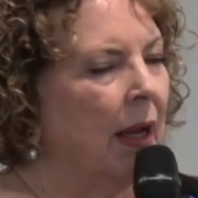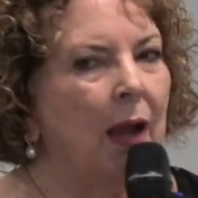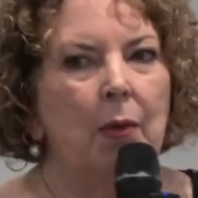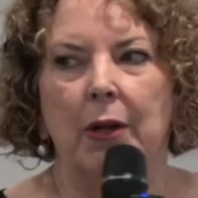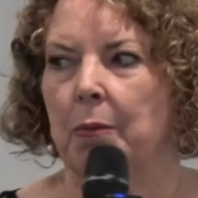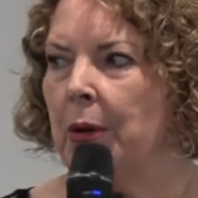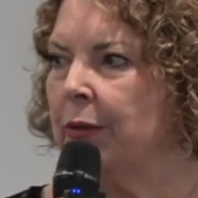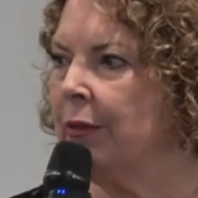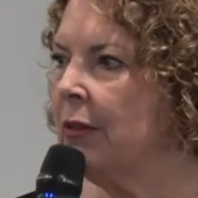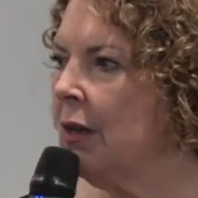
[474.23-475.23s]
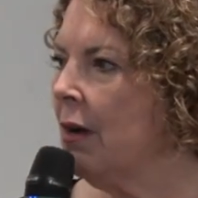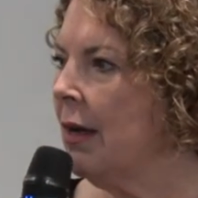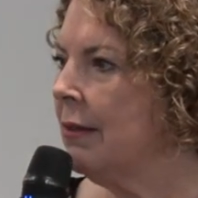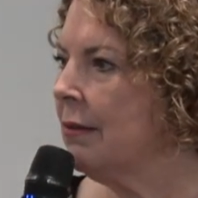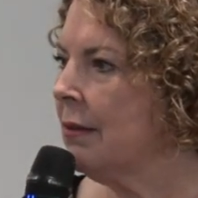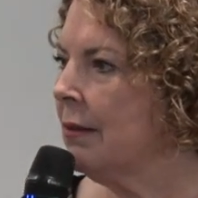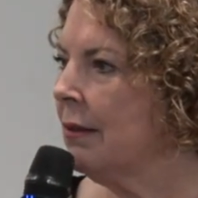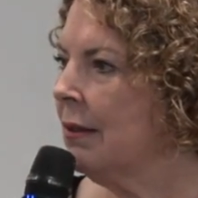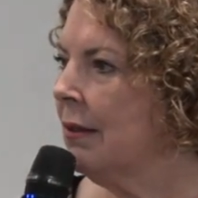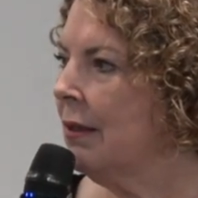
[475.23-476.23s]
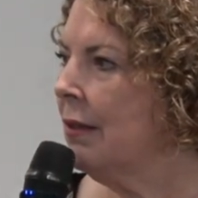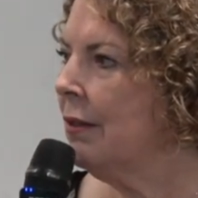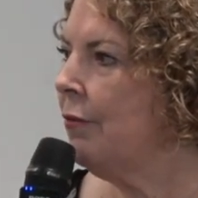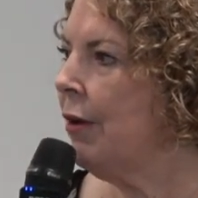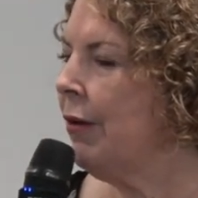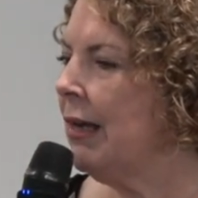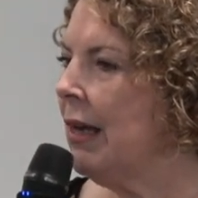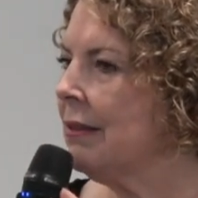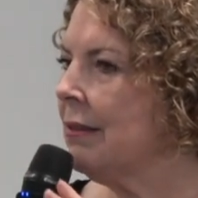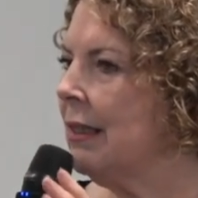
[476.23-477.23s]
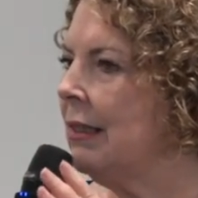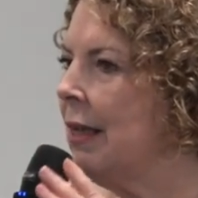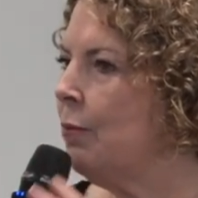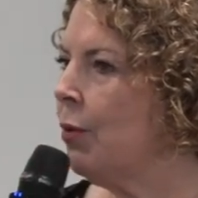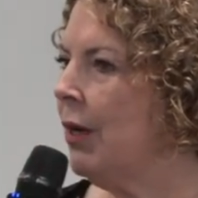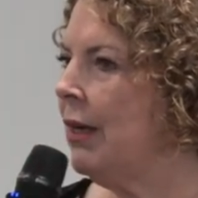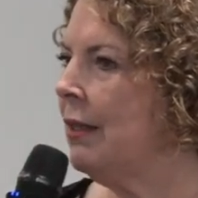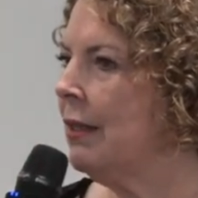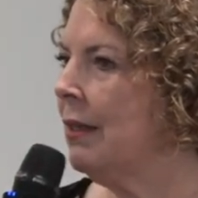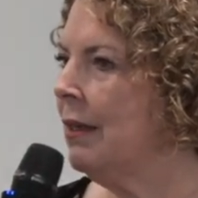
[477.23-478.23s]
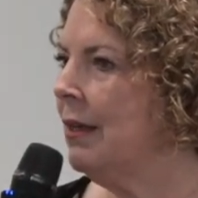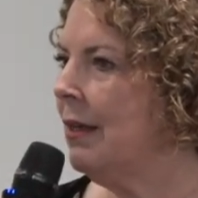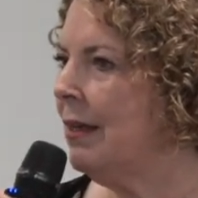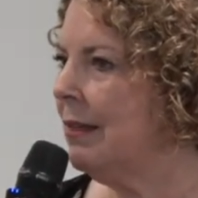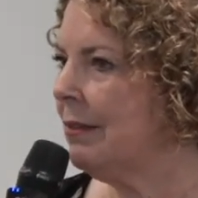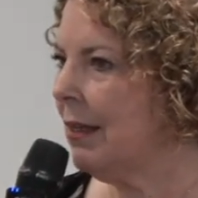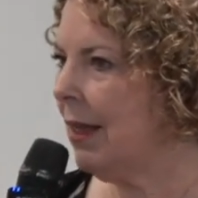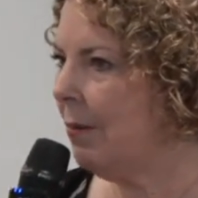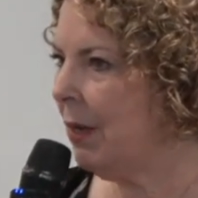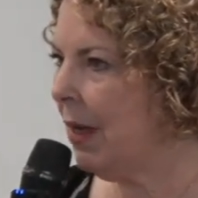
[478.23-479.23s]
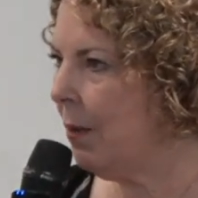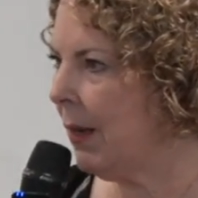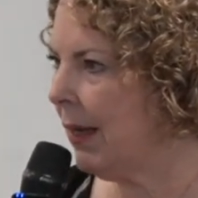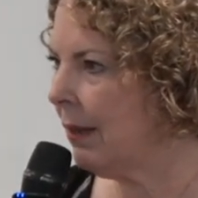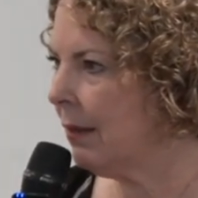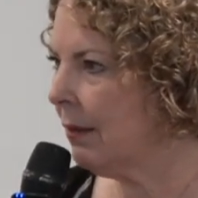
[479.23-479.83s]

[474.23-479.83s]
And when a person dies, the very last thing they breathe is the name Yahweh.